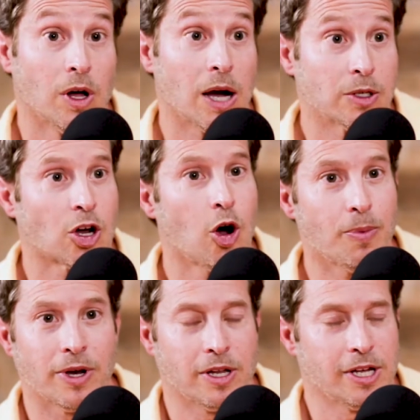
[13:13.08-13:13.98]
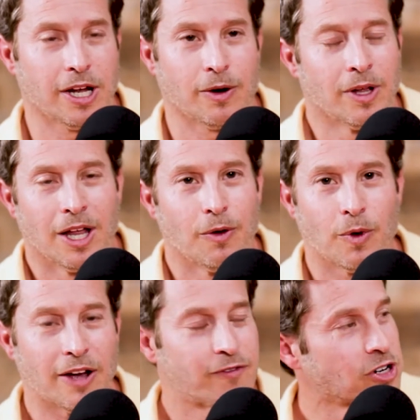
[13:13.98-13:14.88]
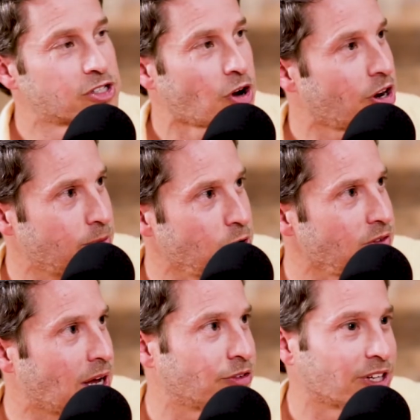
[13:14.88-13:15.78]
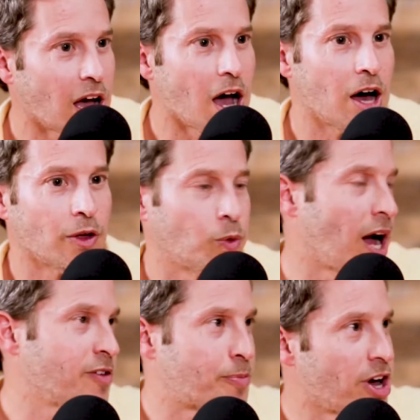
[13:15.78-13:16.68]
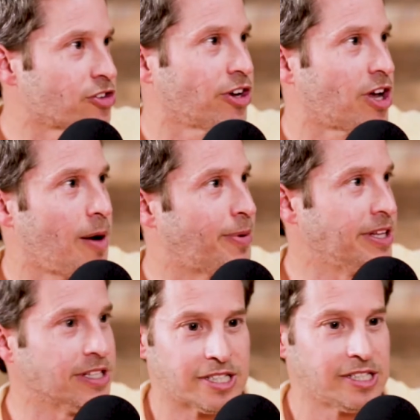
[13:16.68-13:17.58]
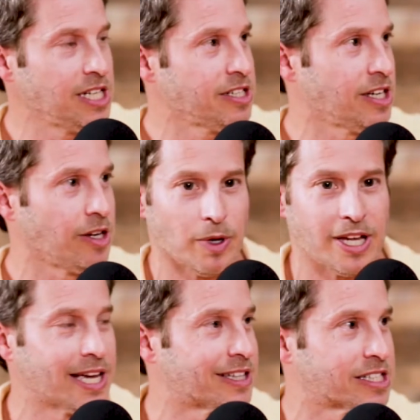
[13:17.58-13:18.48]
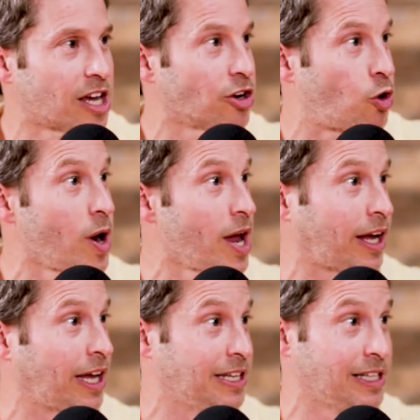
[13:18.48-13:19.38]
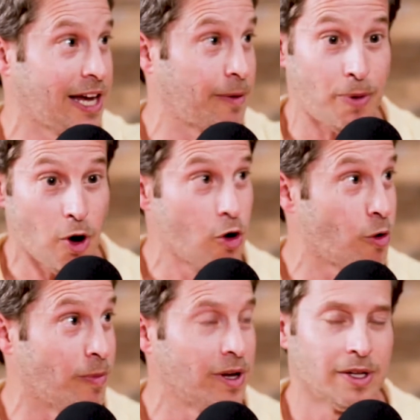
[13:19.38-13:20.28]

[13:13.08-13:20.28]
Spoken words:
I was hoping that, when I first started the movie, I was like, I have a production company. This is easy. We can get this done quick and like, boom.